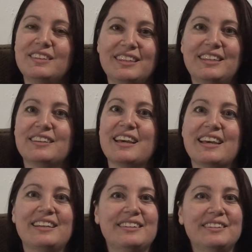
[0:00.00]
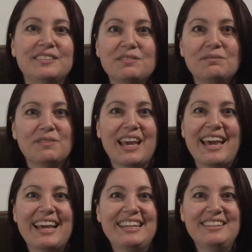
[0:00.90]
you gotta
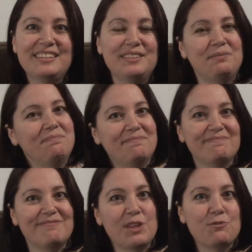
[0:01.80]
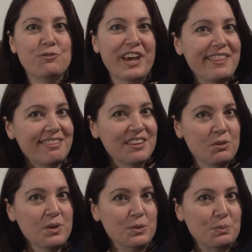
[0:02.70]
kind of vet the
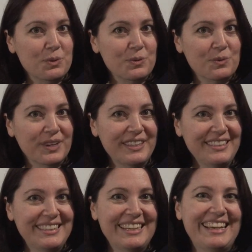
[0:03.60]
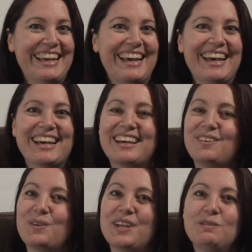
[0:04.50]
group, right?
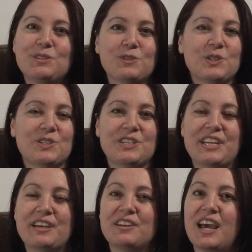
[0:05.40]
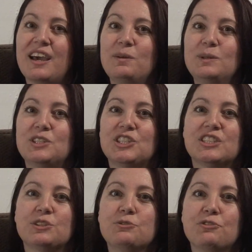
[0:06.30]
When I was first starting out, I was just
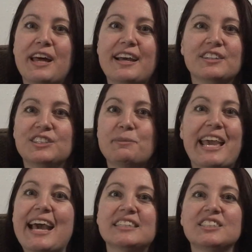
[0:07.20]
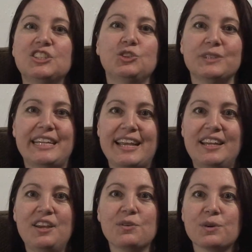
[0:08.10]
so flattered to be asked to join
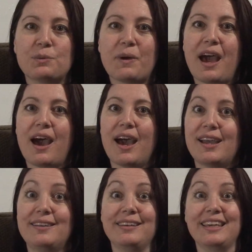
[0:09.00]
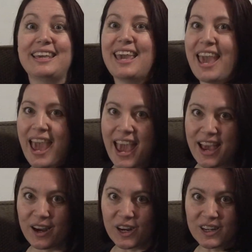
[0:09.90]
any group. I didn't
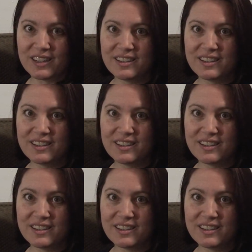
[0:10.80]
care